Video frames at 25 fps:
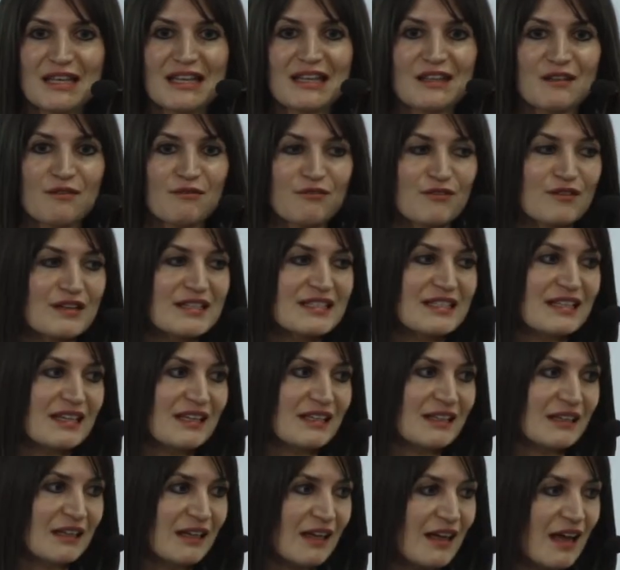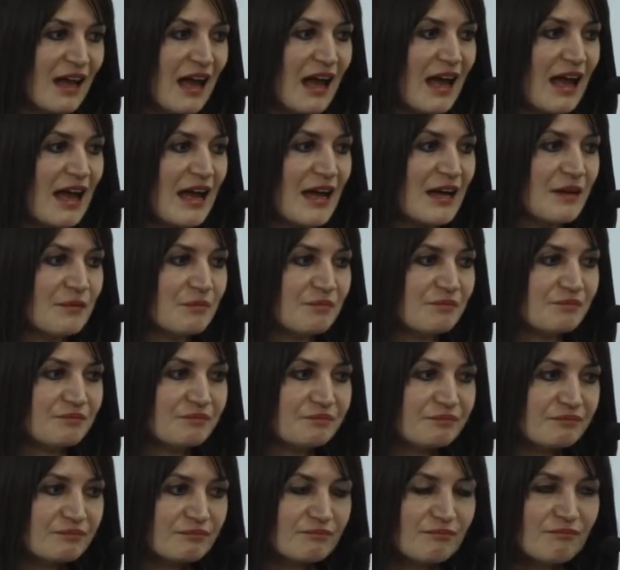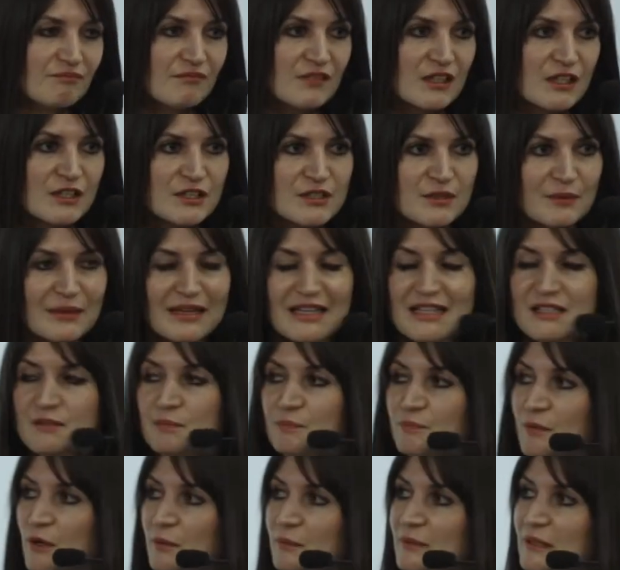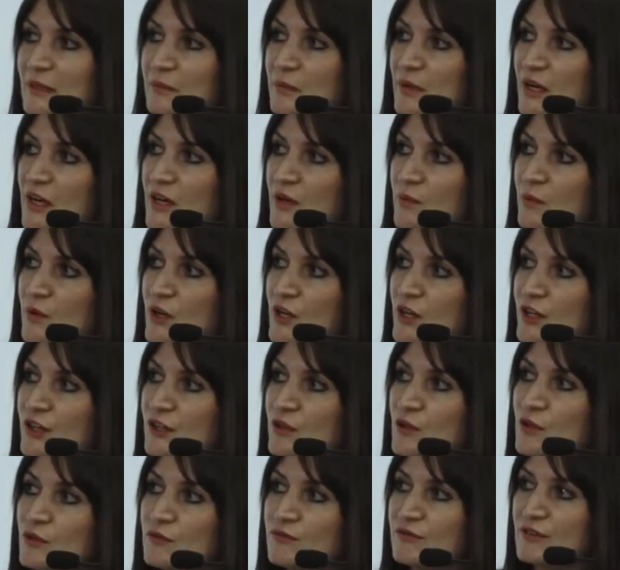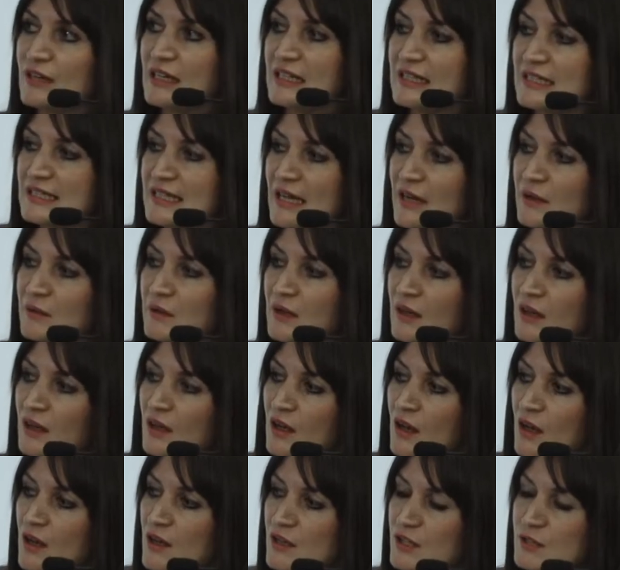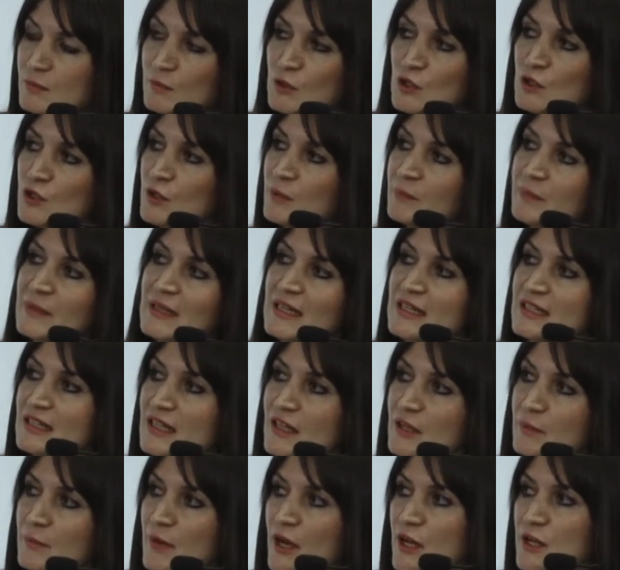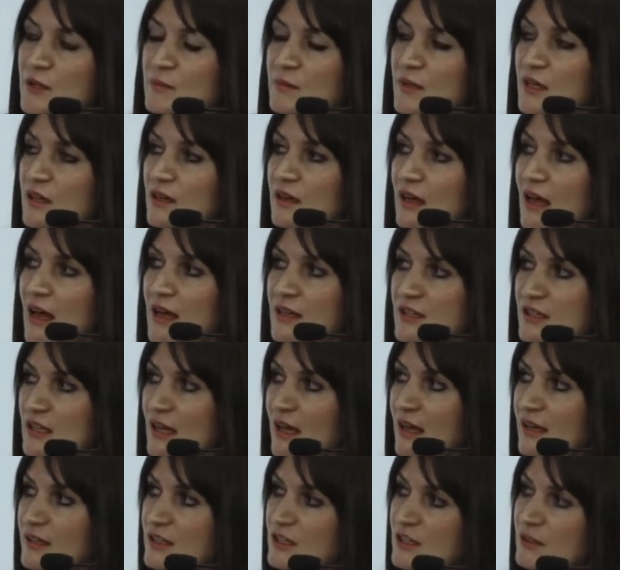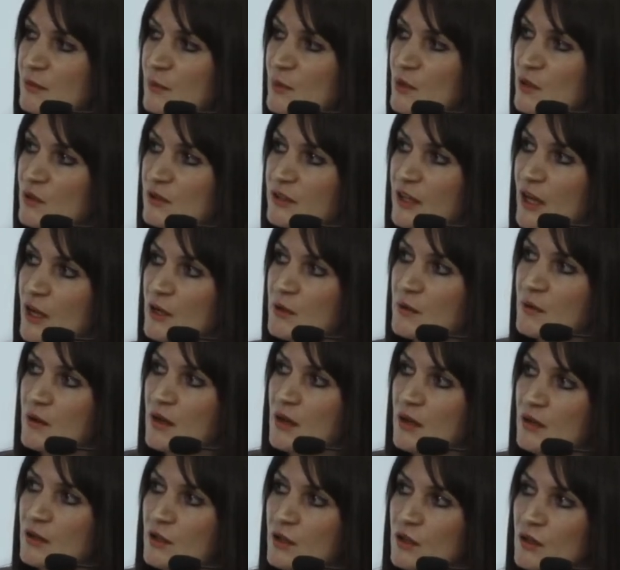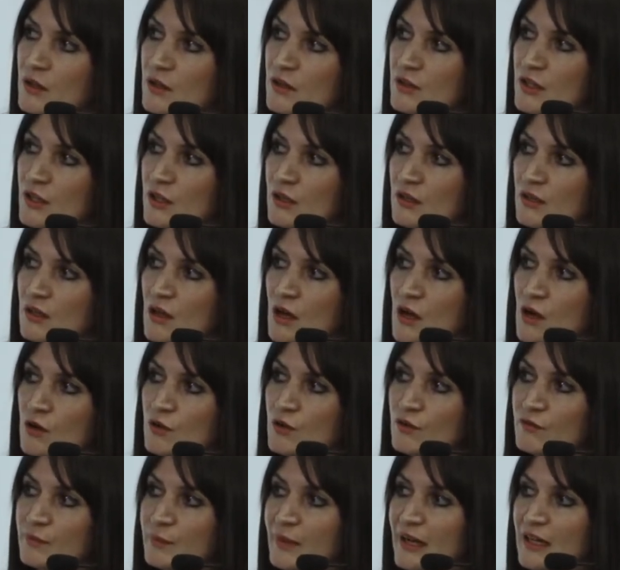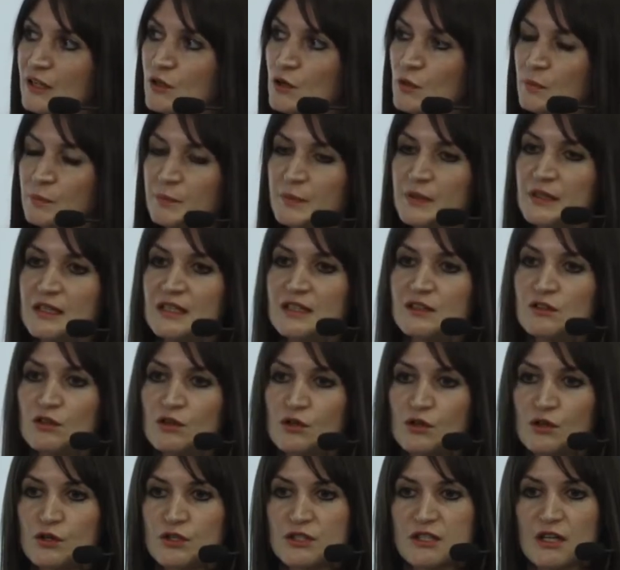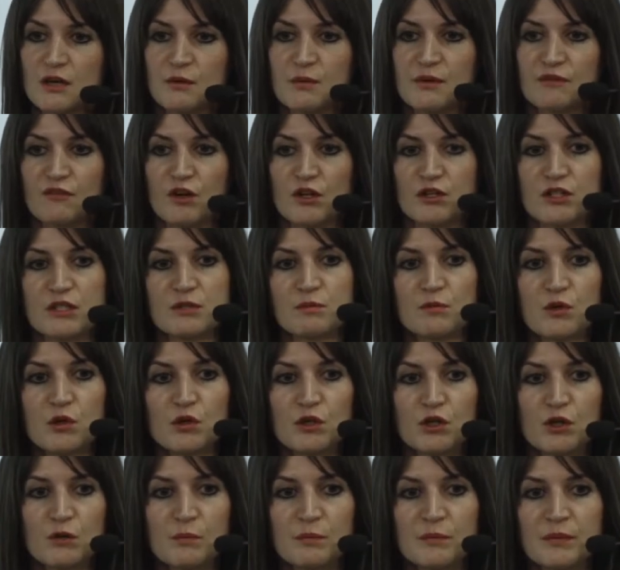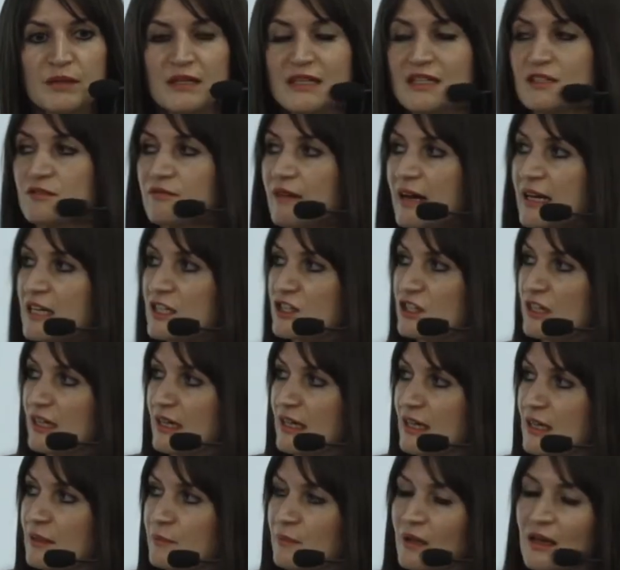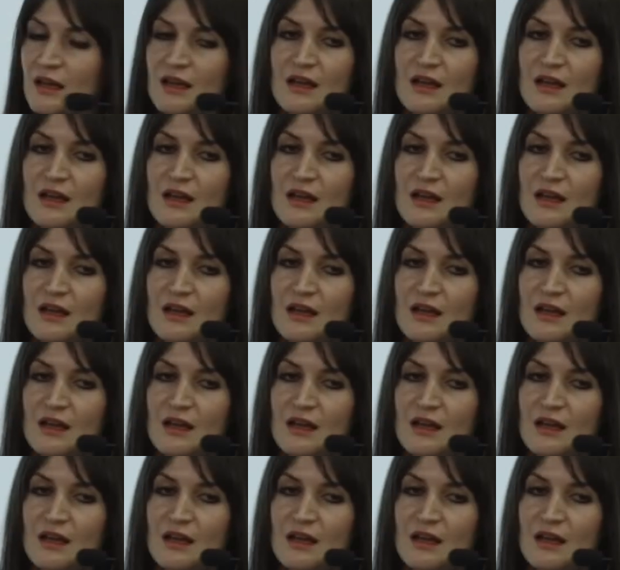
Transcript: in the FRISI, so it is probably worth covering. So small companies at the moment, as you all know, are governed by company law. So we've got the small companies regime